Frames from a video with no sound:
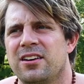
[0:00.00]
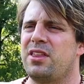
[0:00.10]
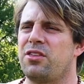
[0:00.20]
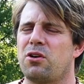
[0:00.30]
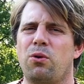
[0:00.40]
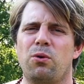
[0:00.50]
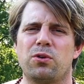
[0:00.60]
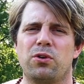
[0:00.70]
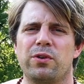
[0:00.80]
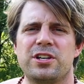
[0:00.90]

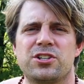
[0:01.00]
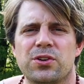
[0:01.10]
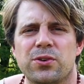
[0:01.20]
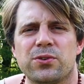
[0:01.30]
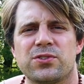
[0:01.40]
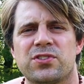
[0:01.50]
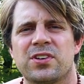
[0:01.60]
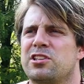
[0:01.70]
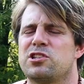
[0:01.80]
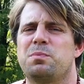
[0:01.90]
mythical
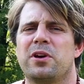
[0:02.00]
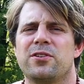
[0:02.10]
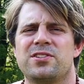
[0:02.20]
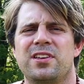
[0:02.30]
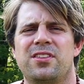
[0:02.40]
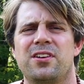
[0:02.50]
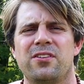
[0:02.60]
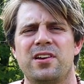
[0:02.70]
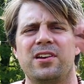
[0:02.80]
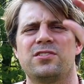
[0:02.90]
creatures, conspiracy
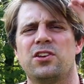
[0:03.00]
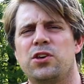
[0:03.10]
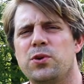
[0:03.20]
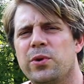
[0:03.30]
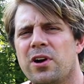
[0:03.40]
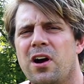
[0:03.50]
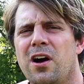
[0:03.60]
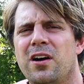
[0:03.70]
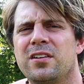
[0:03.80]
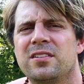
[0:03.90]
theories,
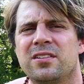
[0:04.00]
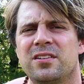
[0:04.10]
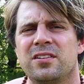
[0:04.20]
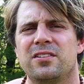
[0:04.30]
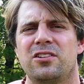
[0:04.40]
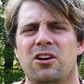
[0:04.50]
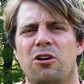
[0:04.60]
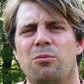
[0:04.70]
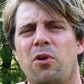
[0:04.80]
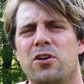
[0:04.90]
QAnon, you
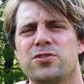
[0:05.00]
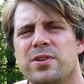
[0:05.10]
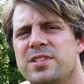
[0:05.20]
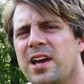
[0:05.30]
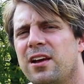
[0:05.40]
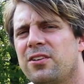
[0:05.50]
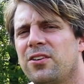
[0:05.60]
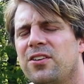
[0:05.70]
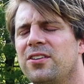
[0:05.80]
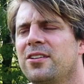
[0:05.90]
know, Marjorie
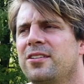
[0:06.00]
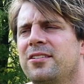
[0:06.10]
Taylor.